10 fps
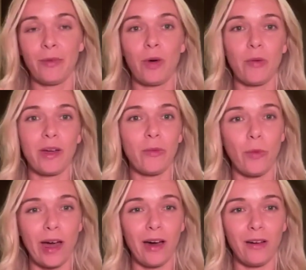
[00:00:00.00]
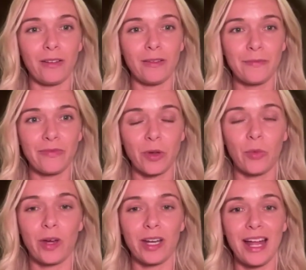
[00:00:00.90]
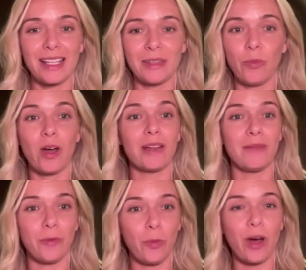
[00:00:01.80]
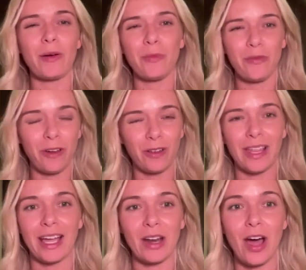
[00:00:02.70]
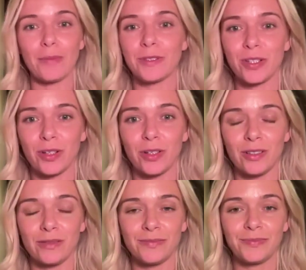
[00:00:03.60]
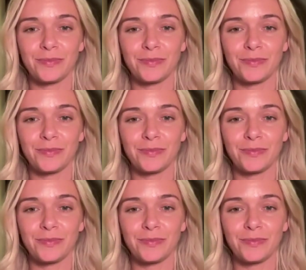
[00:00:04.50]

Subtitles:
What went well? What felt like an obstacle?